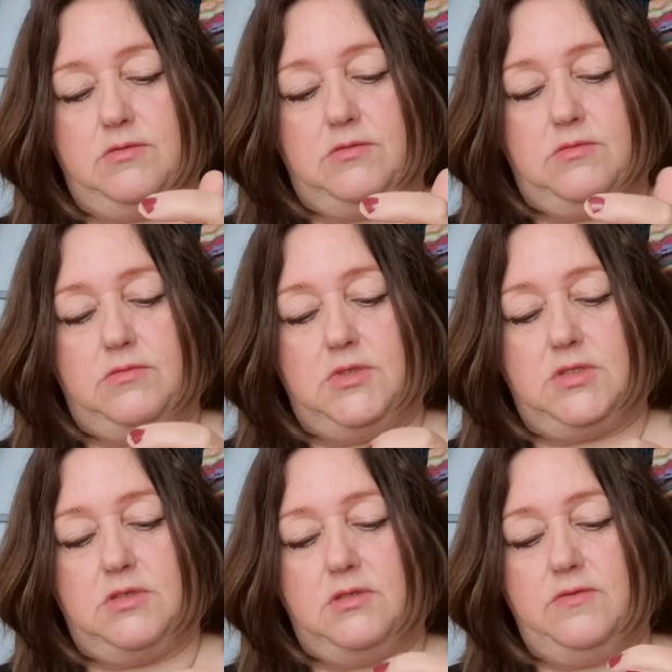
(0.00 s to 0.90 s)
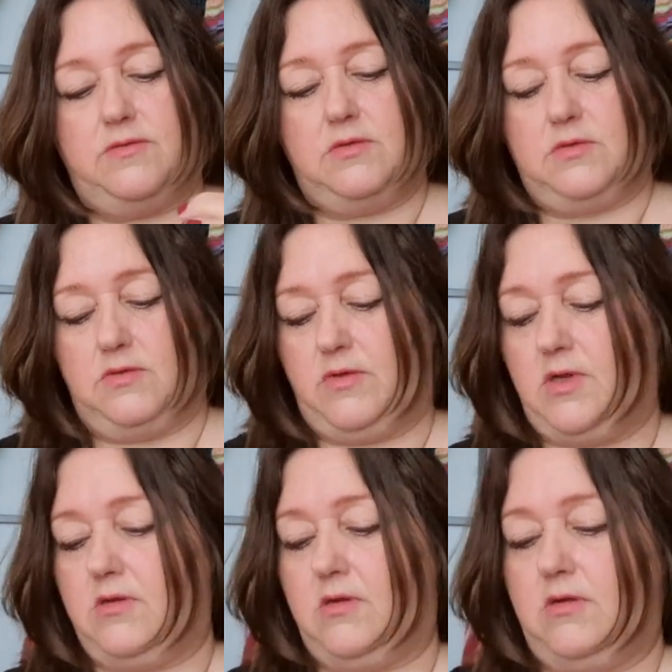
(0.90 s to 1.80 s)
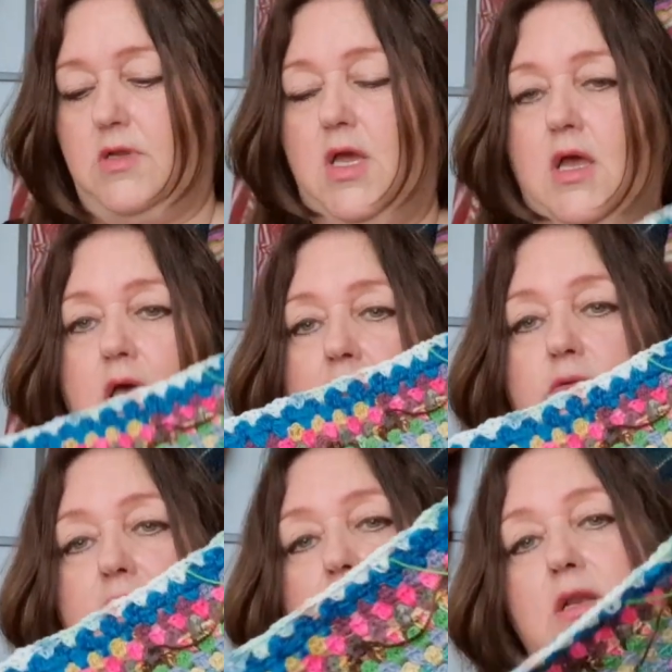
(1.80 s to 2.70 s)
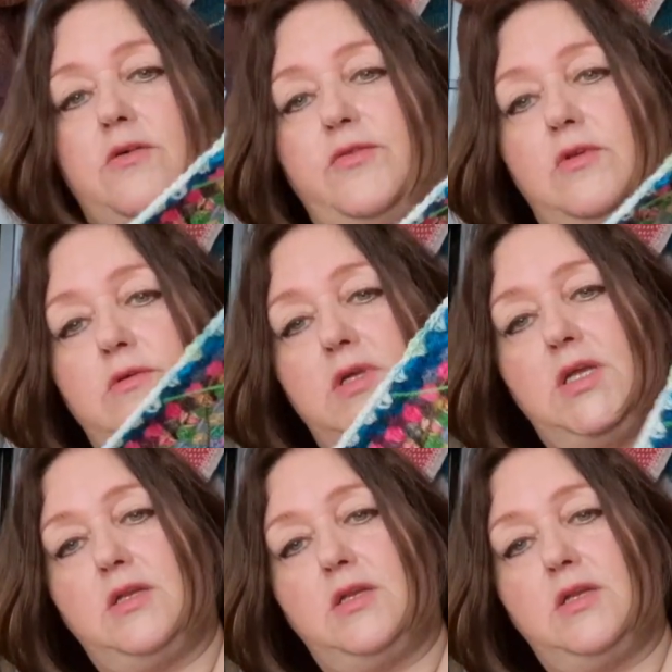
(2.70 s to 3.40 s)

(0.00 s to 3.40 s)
Oh, wacht even, ik trek het eruit. I really love to do it.